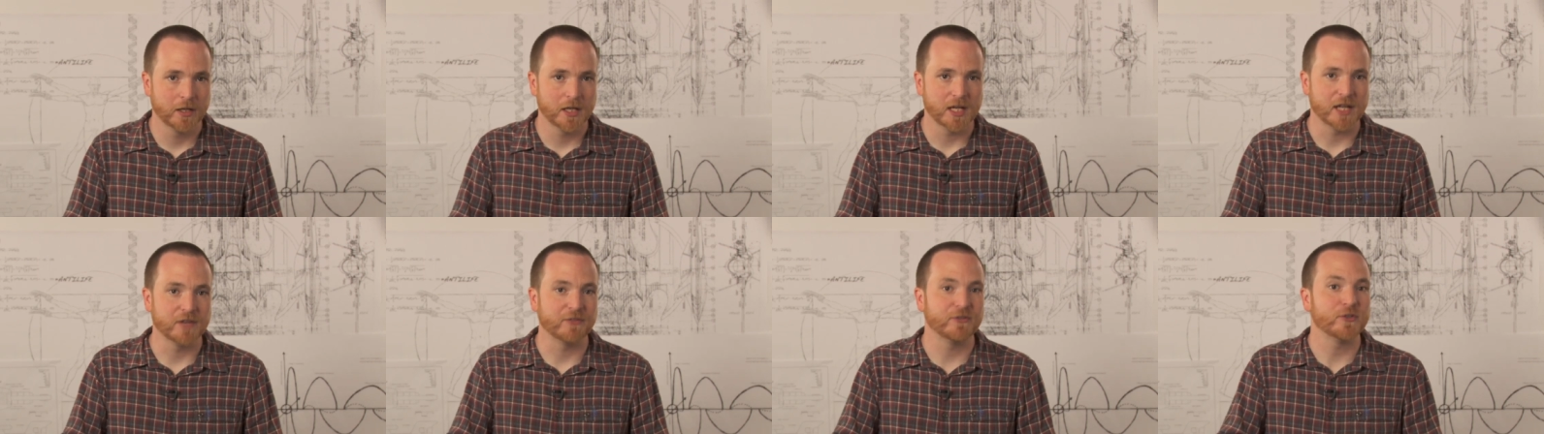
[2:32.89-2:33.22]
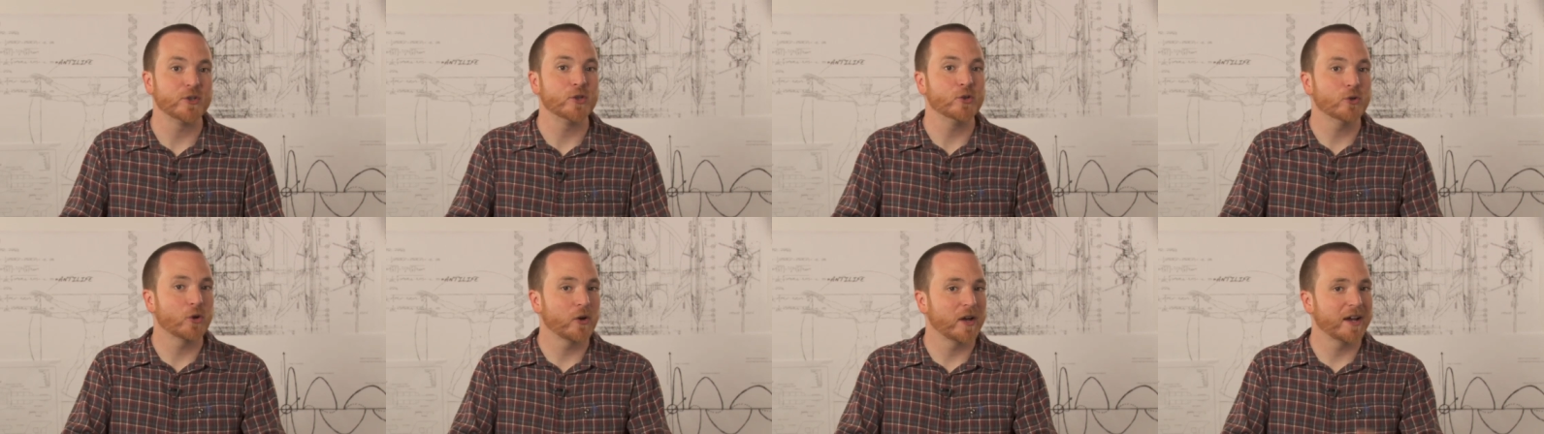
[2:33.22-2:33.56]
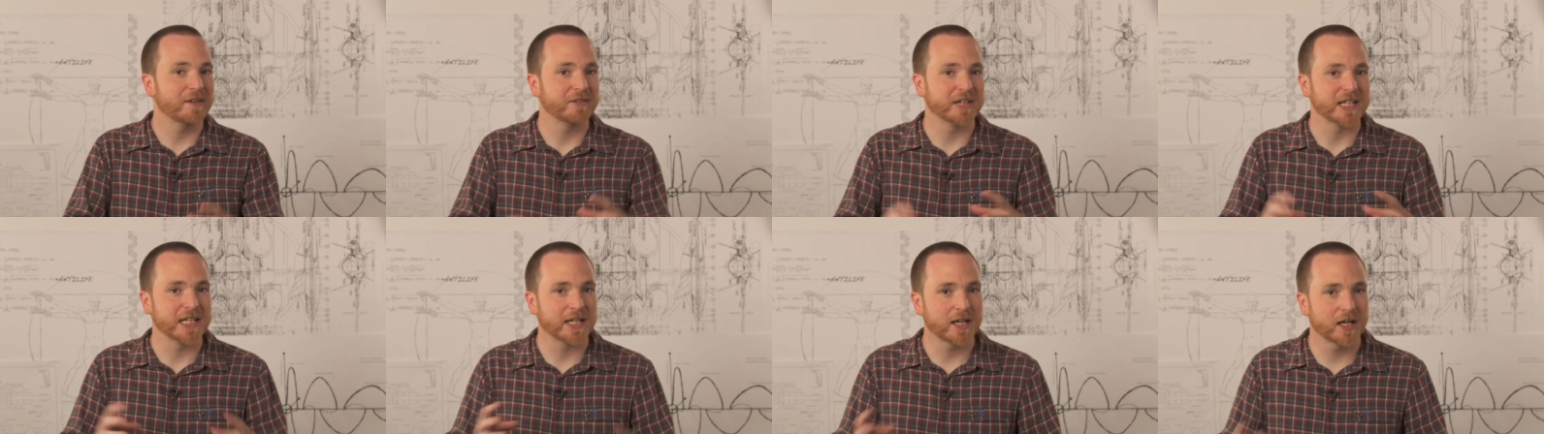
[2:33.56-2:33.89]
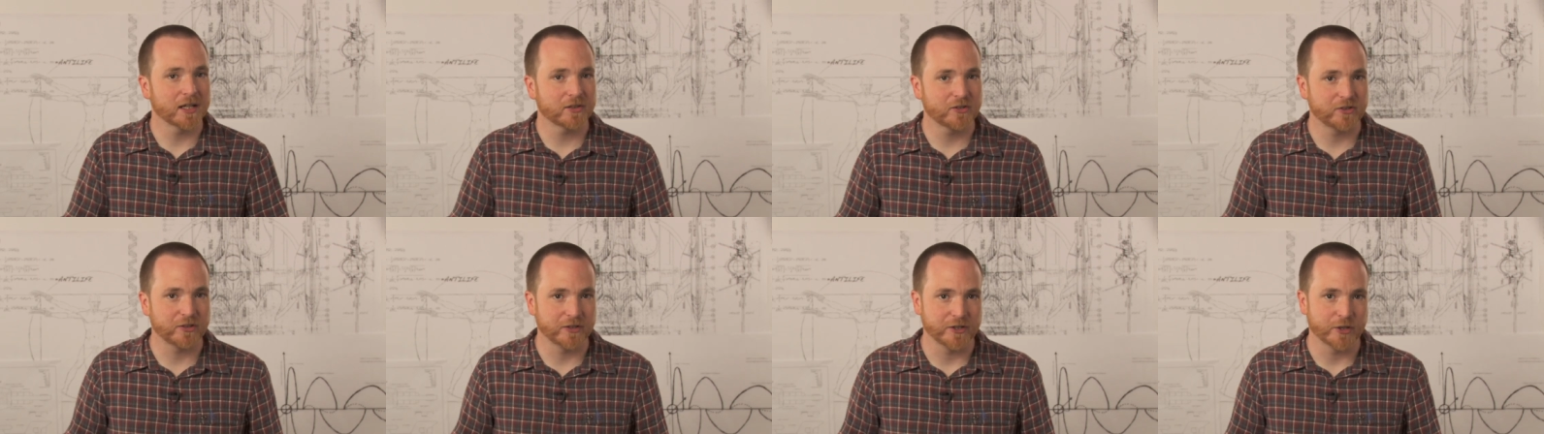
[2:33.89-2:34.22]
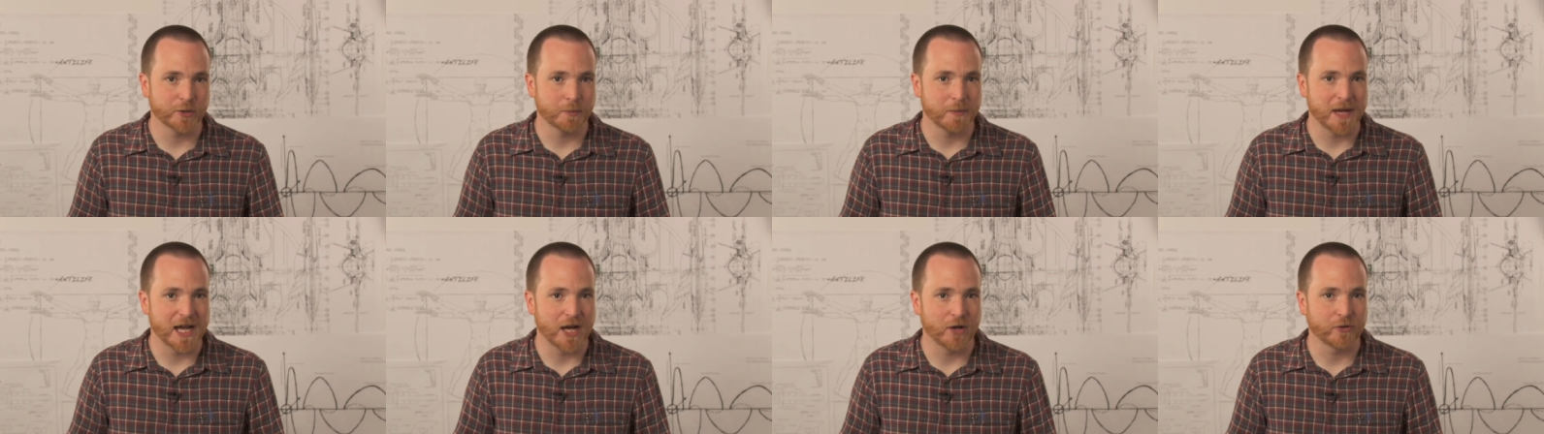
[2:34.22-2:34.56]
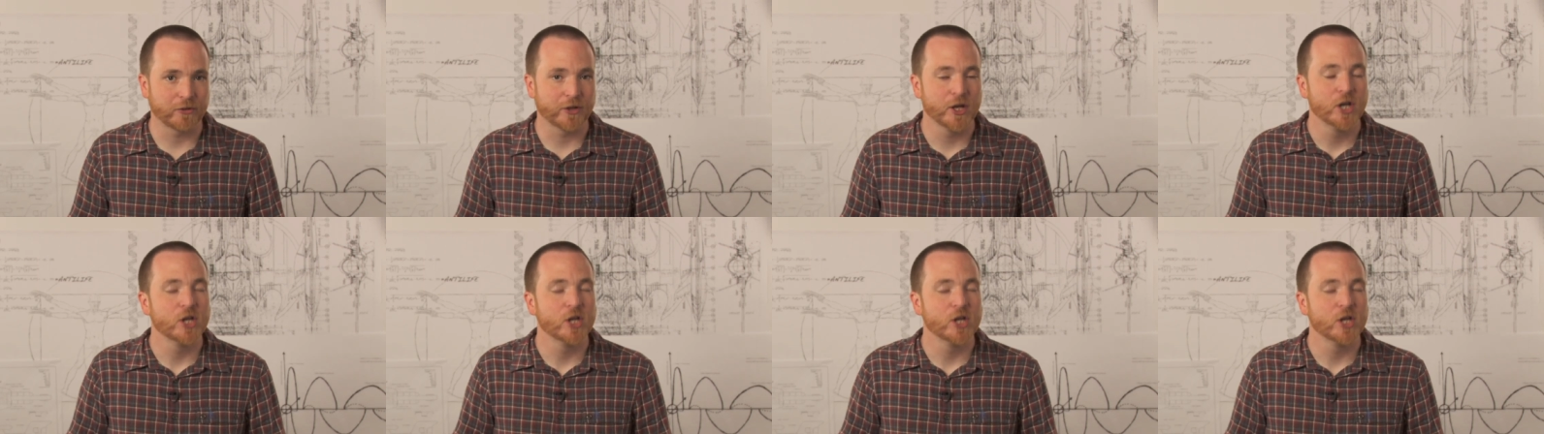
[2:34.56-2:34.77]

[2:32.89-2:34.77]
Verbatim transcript: If you don't have any cuts in your mouth,